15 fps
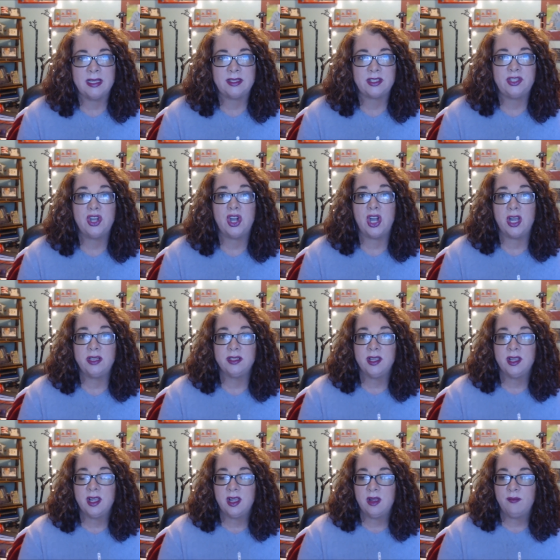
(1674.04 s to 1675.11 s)
It's not.
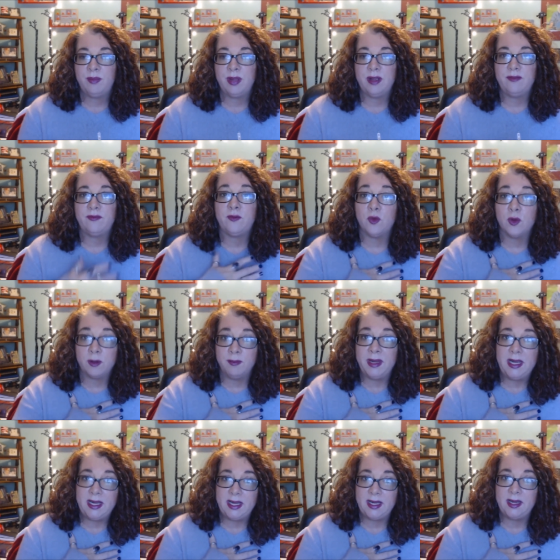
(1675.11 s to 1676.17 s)
But for
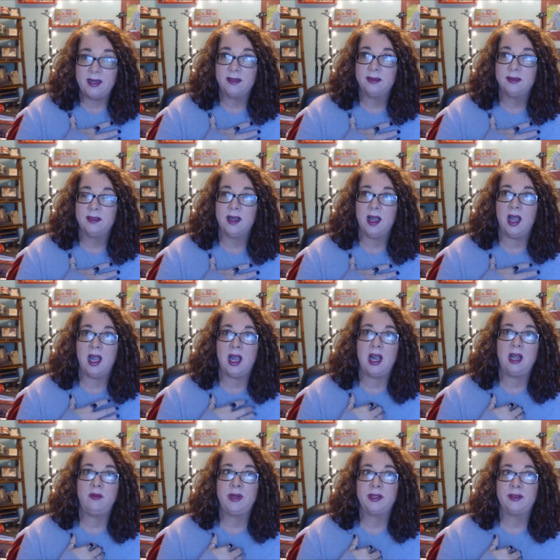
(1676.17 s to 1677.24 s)
me,
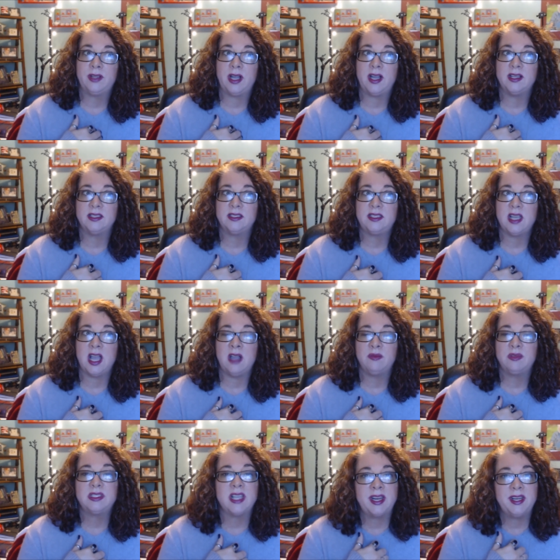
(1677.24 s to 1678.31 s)
I realized I
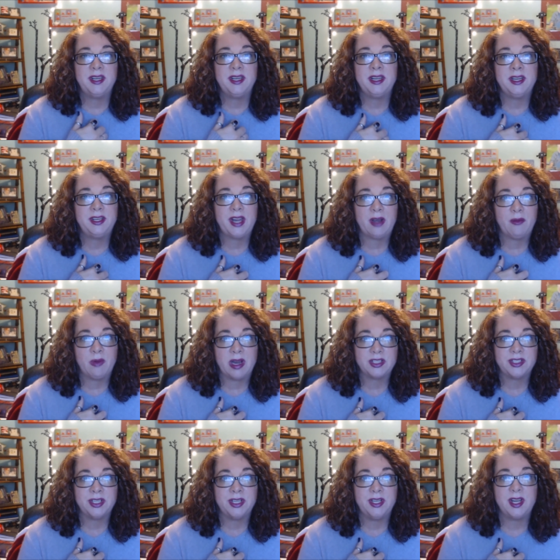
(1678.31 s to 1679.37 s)
was headed in a
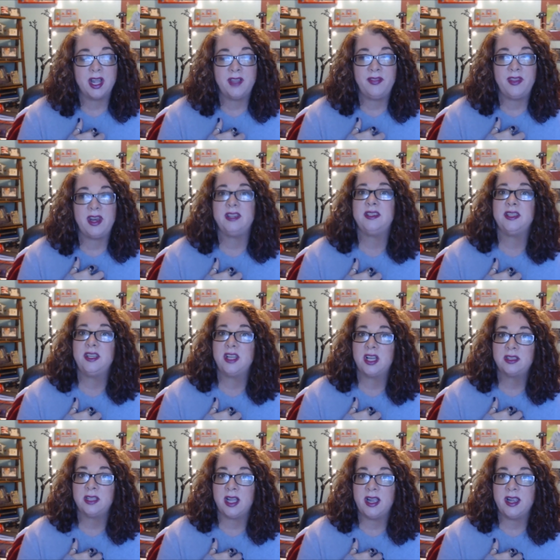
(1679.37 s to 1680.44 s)
direction that I did
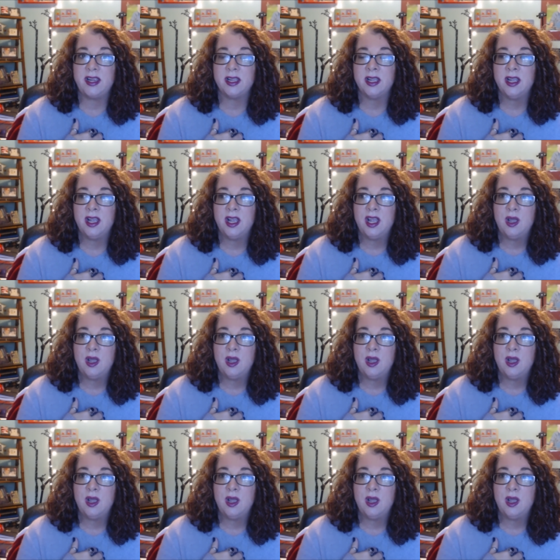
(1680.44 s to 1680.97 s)
not like